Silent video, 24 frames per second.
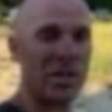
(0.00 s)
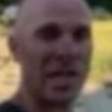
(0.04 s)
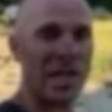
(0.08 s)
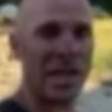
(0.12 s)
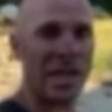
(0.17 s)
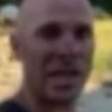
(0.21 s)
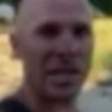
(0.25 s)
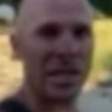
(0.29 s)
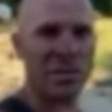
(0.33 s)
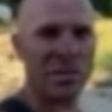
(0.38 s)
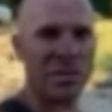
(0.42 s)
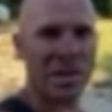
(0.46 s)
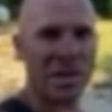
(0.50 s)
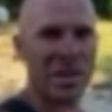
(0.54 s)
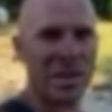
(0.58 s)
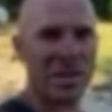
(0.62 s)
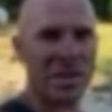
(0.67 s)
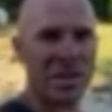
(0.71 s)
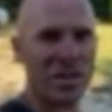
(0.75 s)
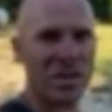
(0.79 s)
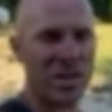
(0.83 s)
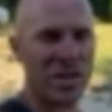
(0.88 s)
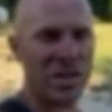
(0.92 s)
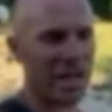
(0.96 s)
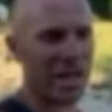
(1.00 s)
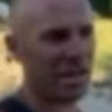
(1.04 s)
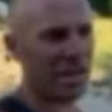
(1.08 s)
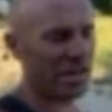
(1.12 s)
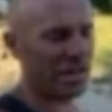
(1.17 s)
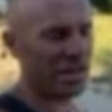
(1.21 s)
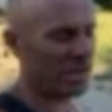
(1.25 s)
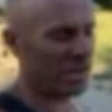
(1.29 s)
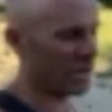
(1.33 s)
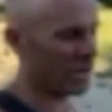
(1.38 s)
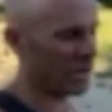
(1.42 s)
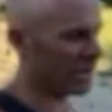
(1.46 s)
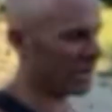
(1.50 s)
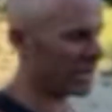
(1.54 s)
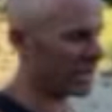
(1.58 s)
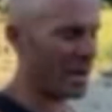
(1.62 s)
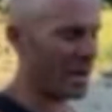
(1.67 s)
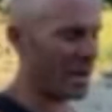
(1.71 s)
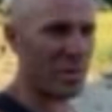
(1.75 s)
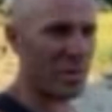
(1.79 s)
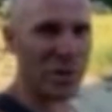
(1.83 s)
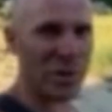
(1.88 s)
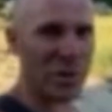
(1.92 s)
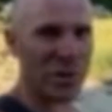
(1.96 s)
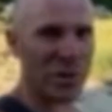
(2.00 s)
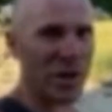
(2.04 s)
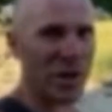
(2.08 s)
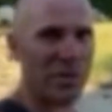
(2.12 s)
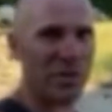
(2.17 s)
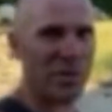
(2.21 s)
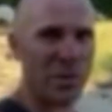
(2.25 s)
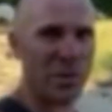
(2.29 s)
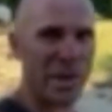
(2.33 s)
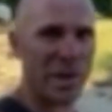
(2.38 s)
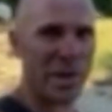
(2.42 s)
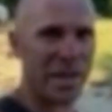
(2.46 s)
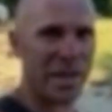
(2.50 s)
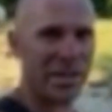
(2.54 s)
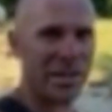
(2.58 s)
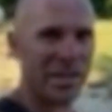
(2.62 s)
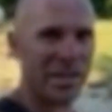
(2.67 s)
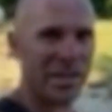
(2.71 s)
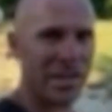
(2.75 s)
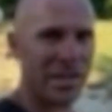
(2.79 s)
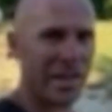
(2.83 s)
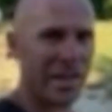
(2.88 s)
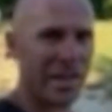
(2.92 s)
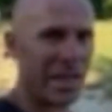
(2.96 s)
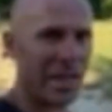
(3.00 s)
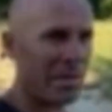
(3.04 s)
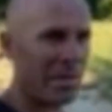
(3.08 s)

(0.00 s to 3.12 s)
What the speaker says: a little bit in the shade, it just the temperature drops quite instantly.